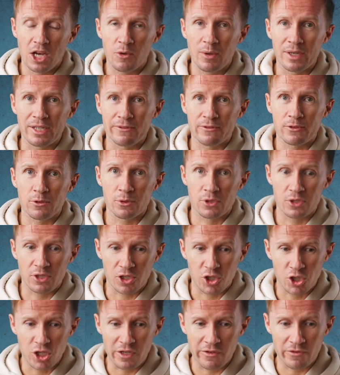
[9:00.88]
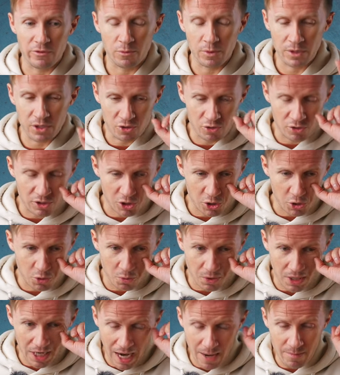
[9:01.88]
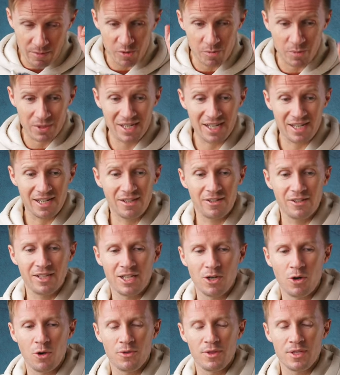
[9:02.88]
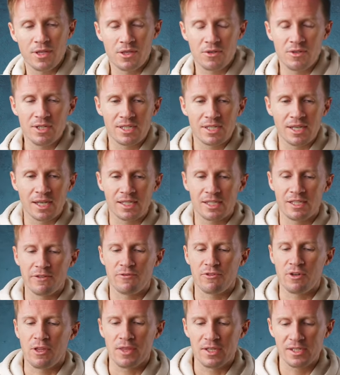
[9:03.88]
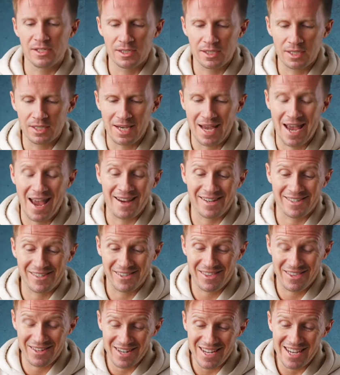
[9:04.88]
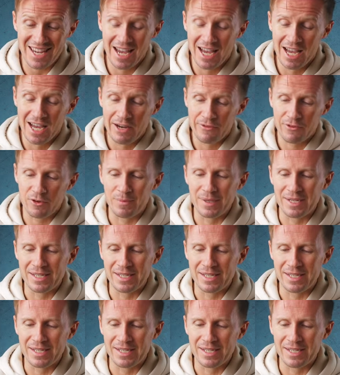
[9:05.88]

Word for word: quite difficult to achieve with traditional cameras, particularly on the 360 front. This is the X3 from